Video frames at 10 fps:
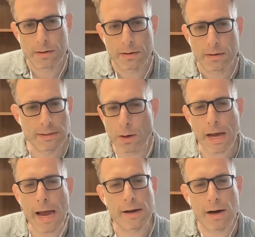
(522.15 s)
it's
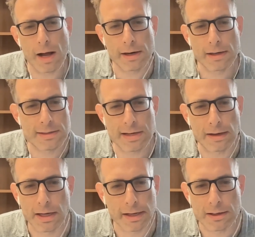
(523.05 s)
okay. You're not going to
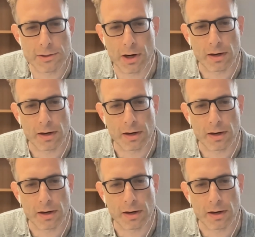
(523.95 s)
sound like a jerk.